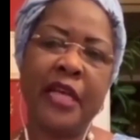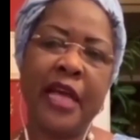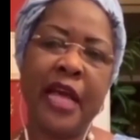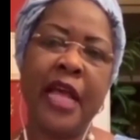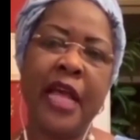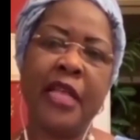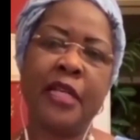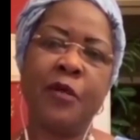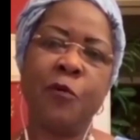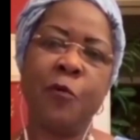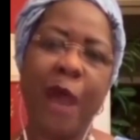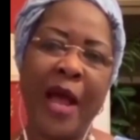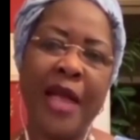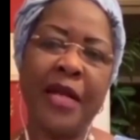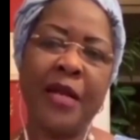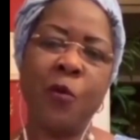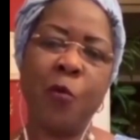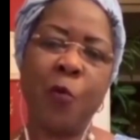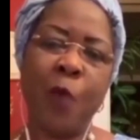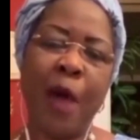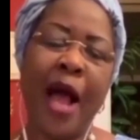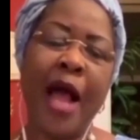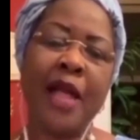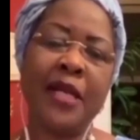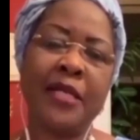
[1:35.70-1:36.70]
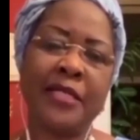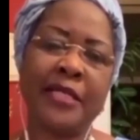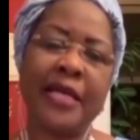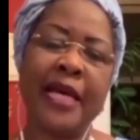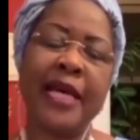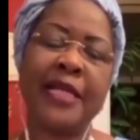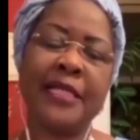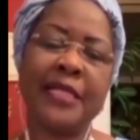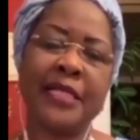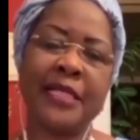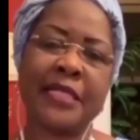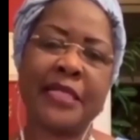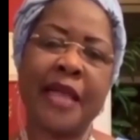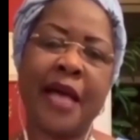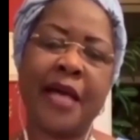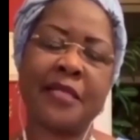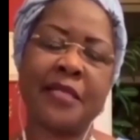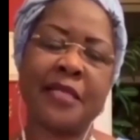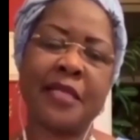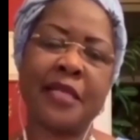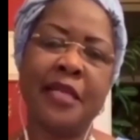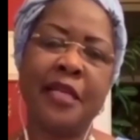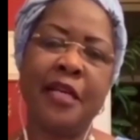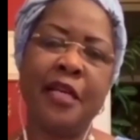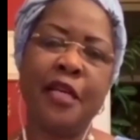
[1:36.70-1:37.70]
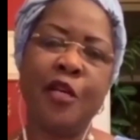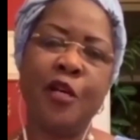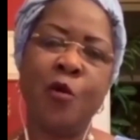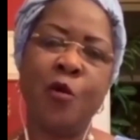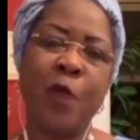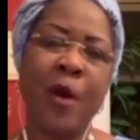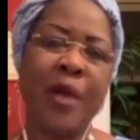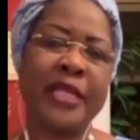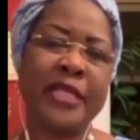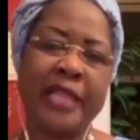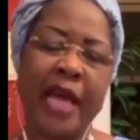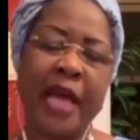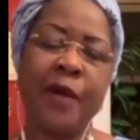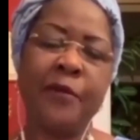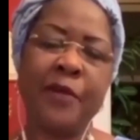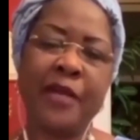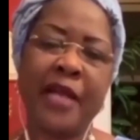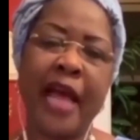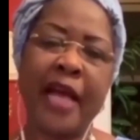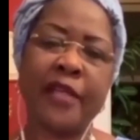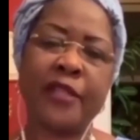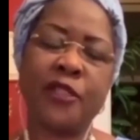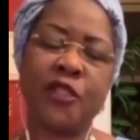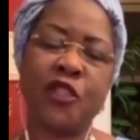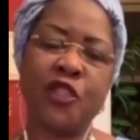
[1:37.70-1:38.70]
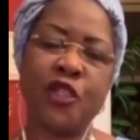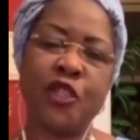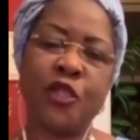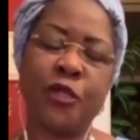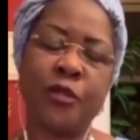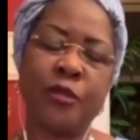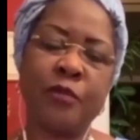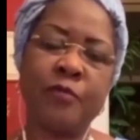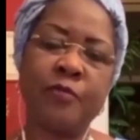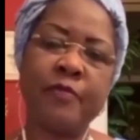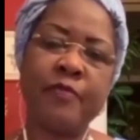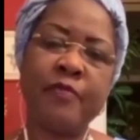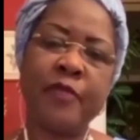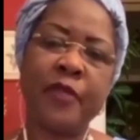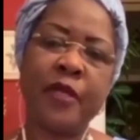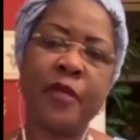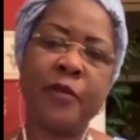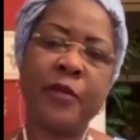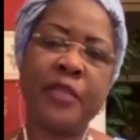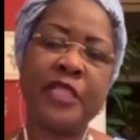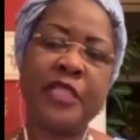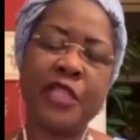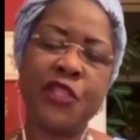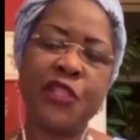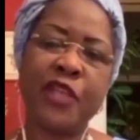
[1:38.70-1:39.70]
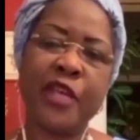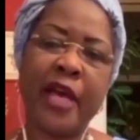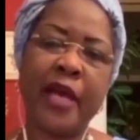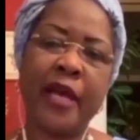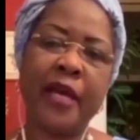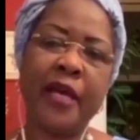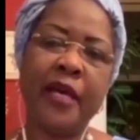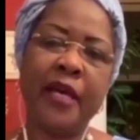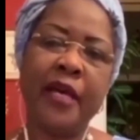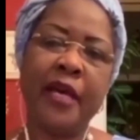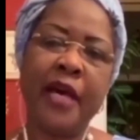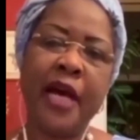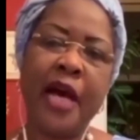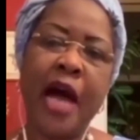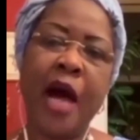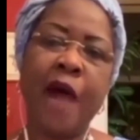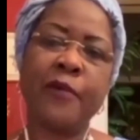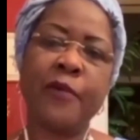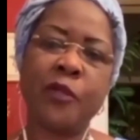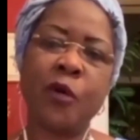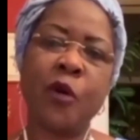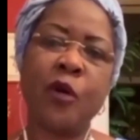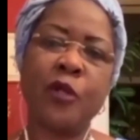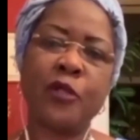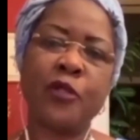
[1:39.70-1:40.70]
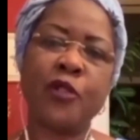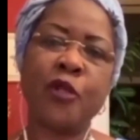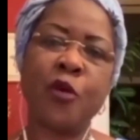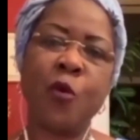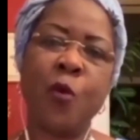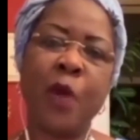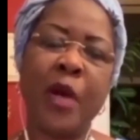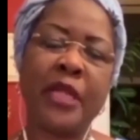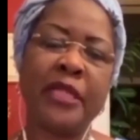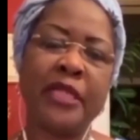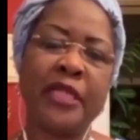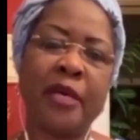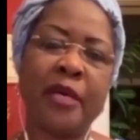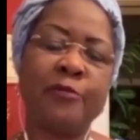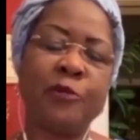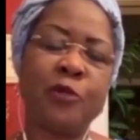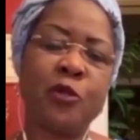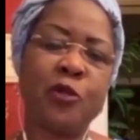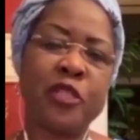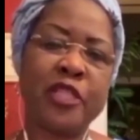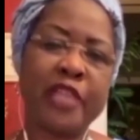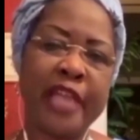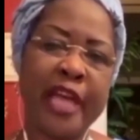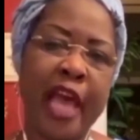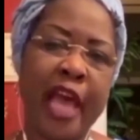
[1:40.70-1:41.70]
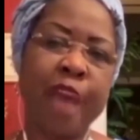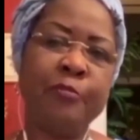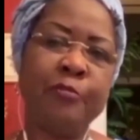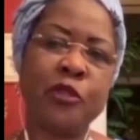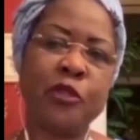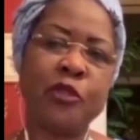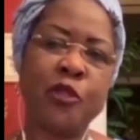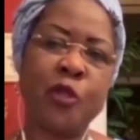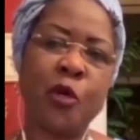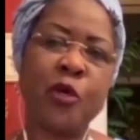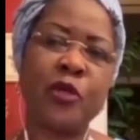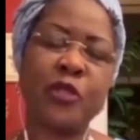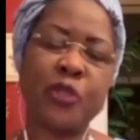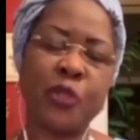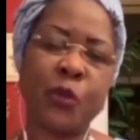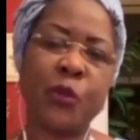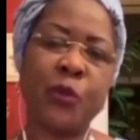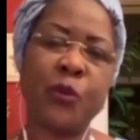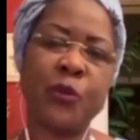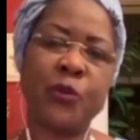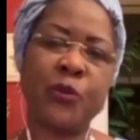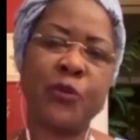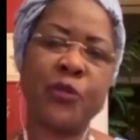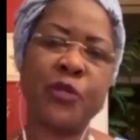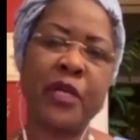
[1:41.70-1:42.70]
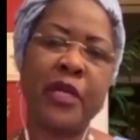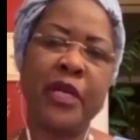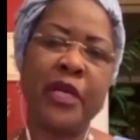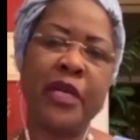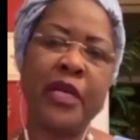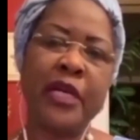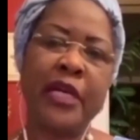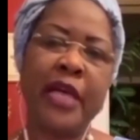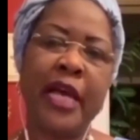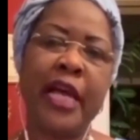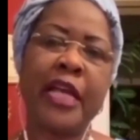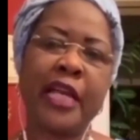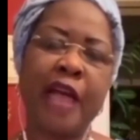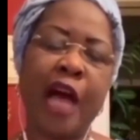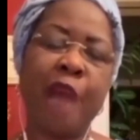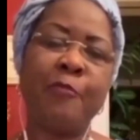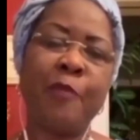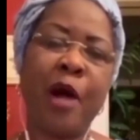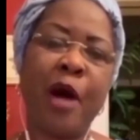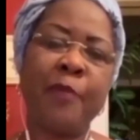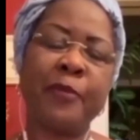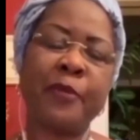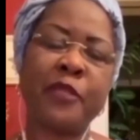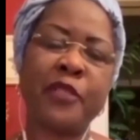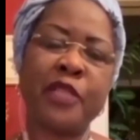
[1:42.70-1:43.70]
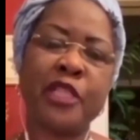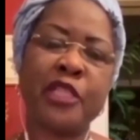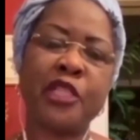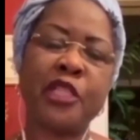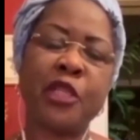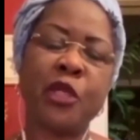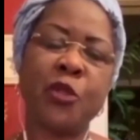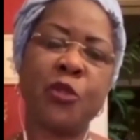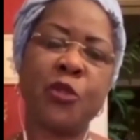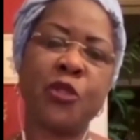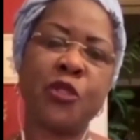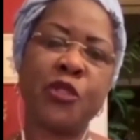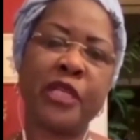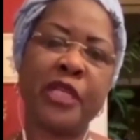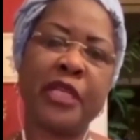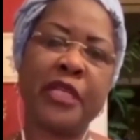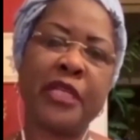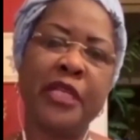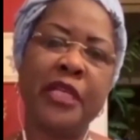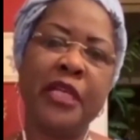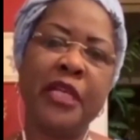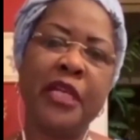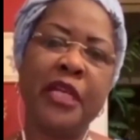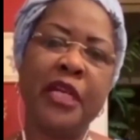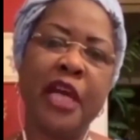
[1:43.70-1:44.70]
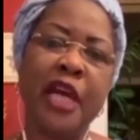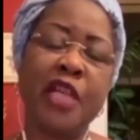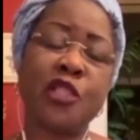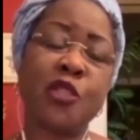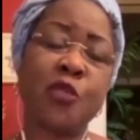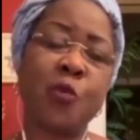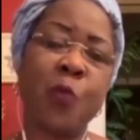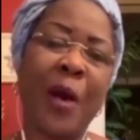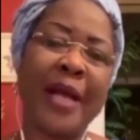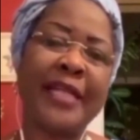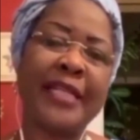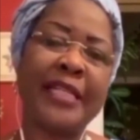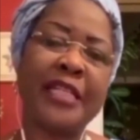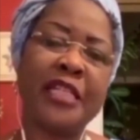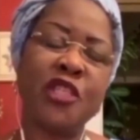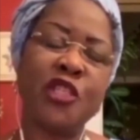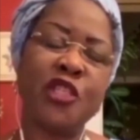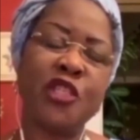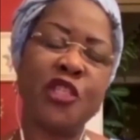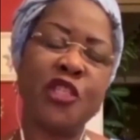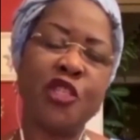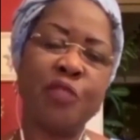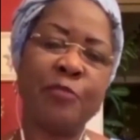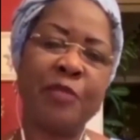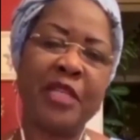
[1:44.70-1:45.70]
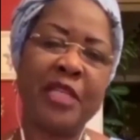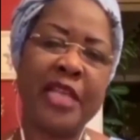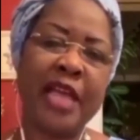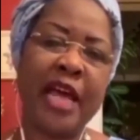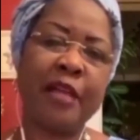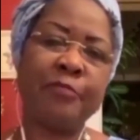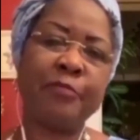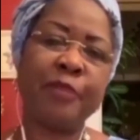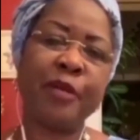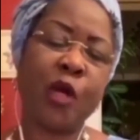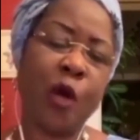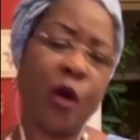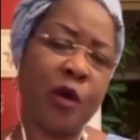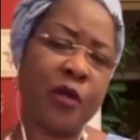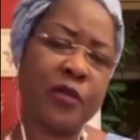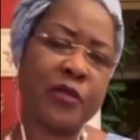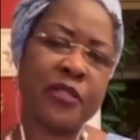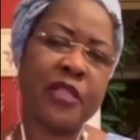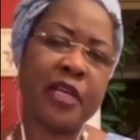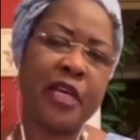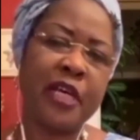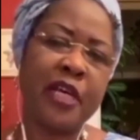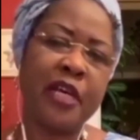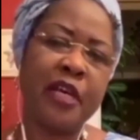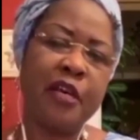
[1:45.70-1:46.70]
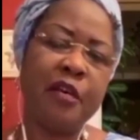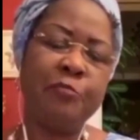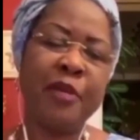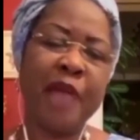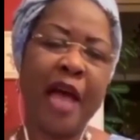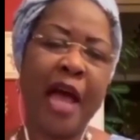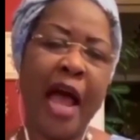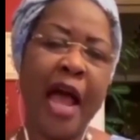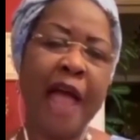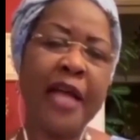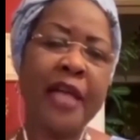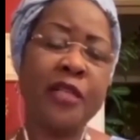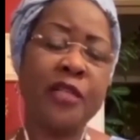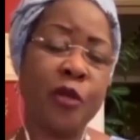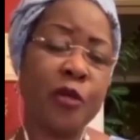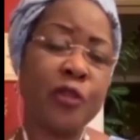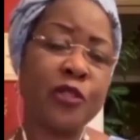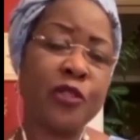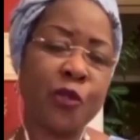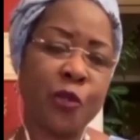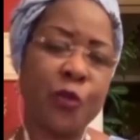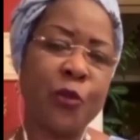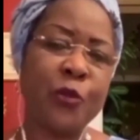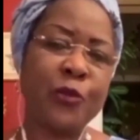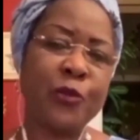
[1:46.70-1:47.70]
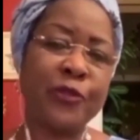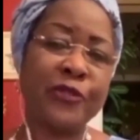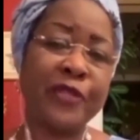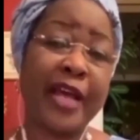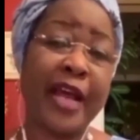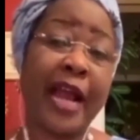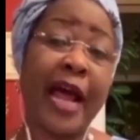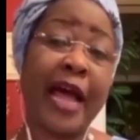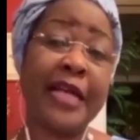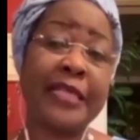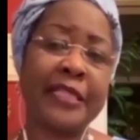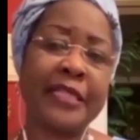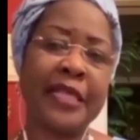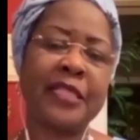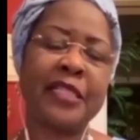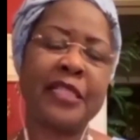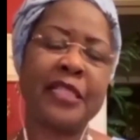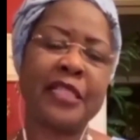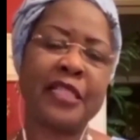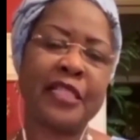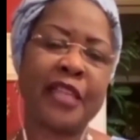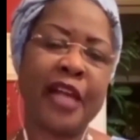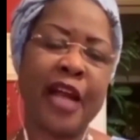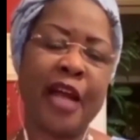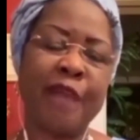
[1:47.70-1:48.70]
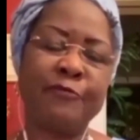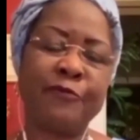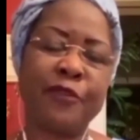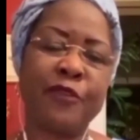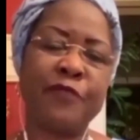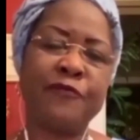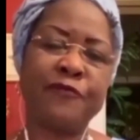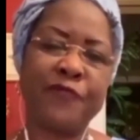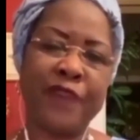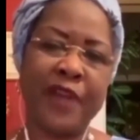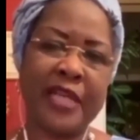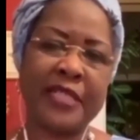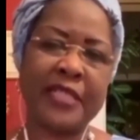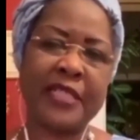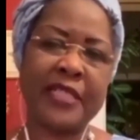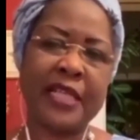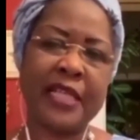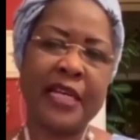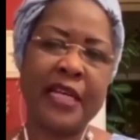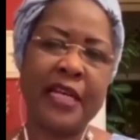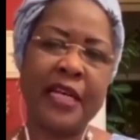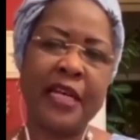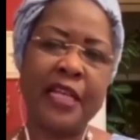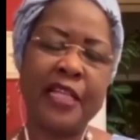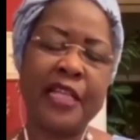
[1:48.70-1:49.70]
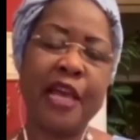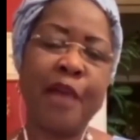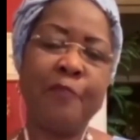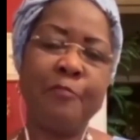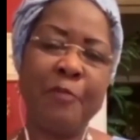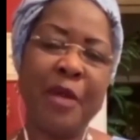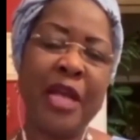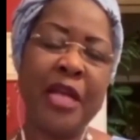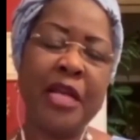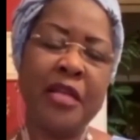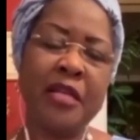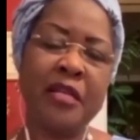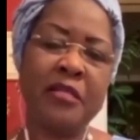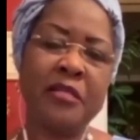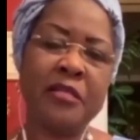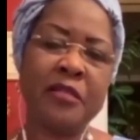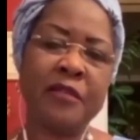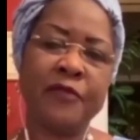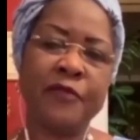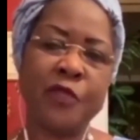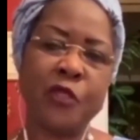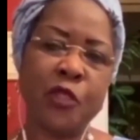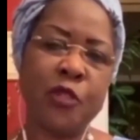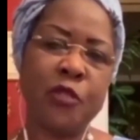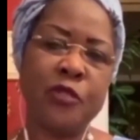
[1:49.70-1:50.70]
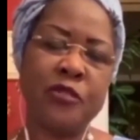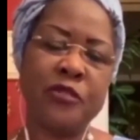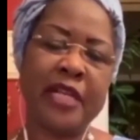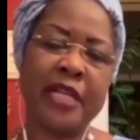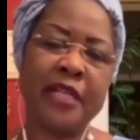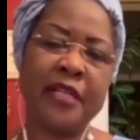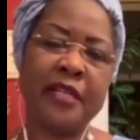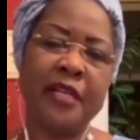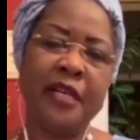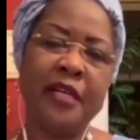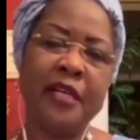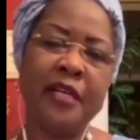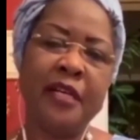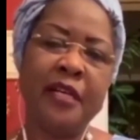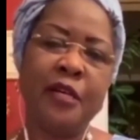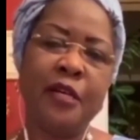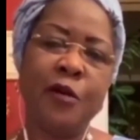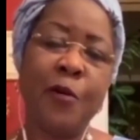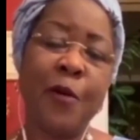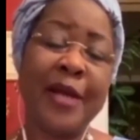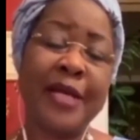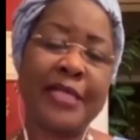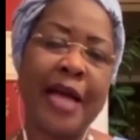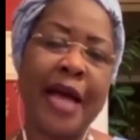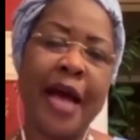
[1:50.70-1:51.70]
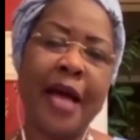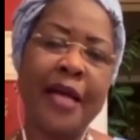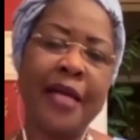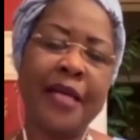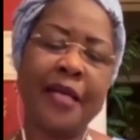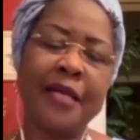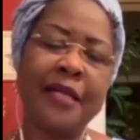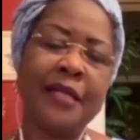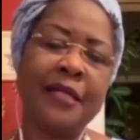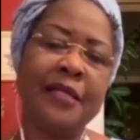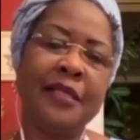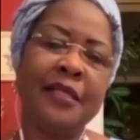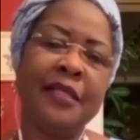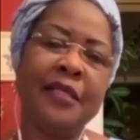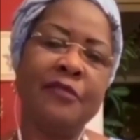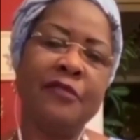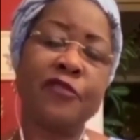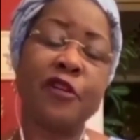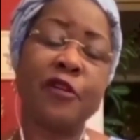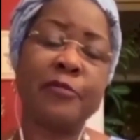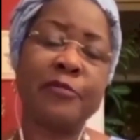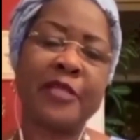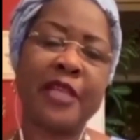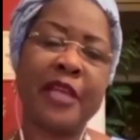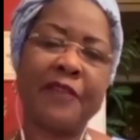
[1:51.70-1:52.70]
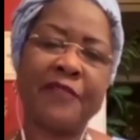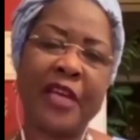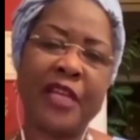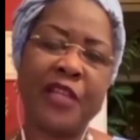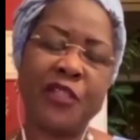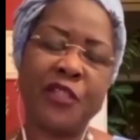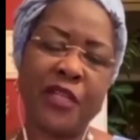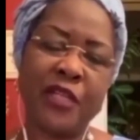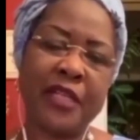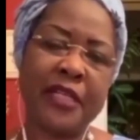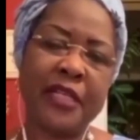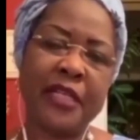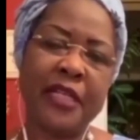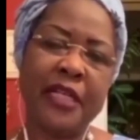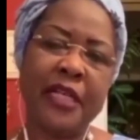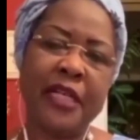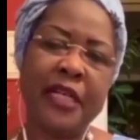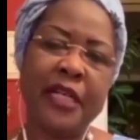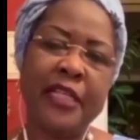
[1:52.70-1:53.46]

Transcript: And when, while they discuss what they would like to do with Niger, I would also want them to table those coups and come up with a solution as to what needs to be done. Because behind those coups that I just described from France, there are millions of children who are dying from starvation.